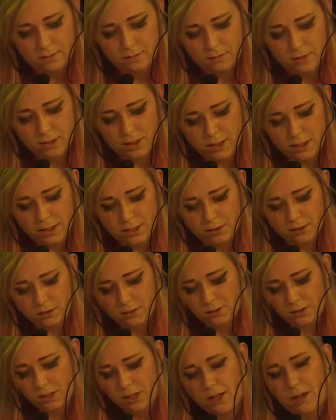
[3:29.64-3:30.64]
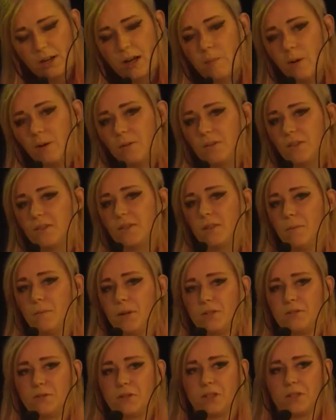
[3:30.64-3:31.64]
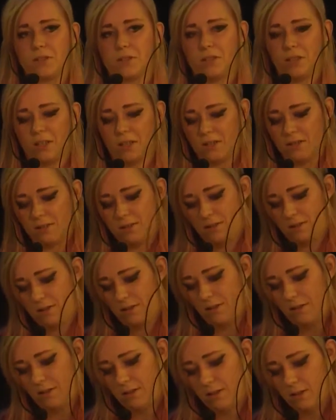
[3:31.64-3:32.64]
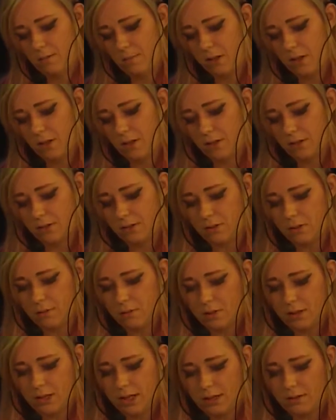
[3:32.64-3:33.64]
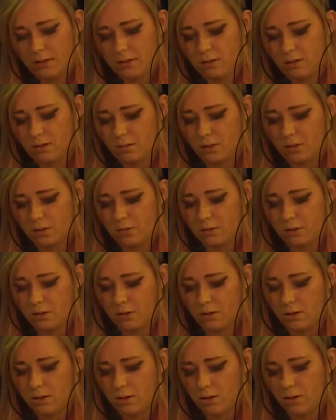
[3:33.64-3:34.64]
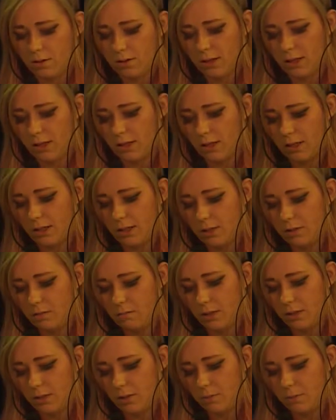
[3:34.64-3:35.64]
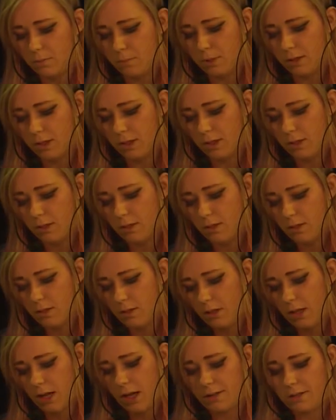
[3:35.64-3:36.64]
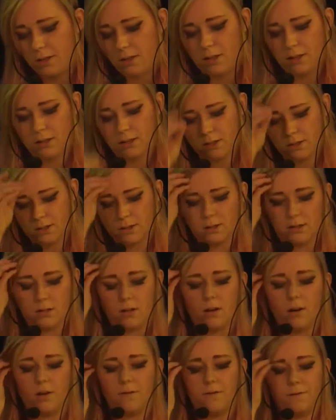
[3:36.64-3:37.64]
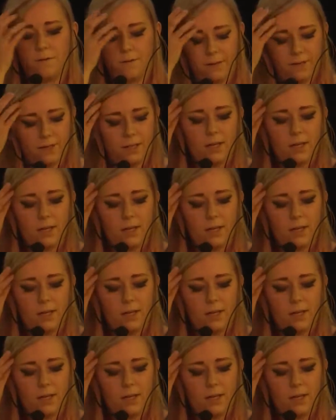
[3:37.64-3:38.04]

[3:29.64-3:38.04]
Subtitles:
Really don't care about the symmetrically, because you'll get the symmetrical thing when you'll be cutting it off.